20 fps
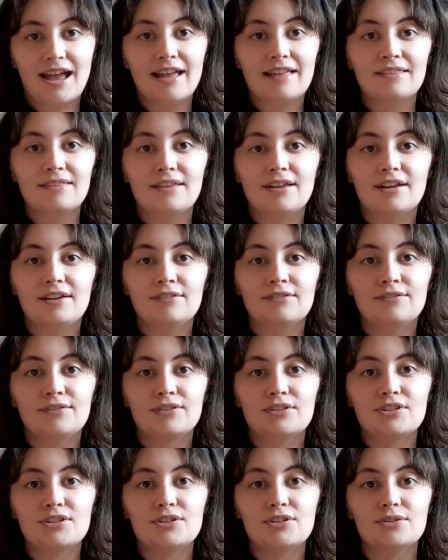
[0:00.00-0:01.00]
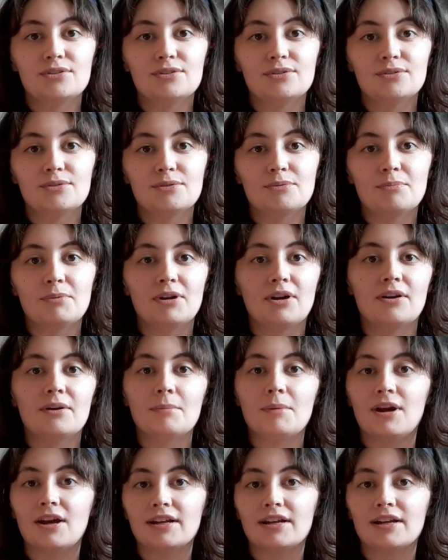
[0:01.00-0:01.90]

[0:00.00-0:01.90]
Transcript: I love to put on a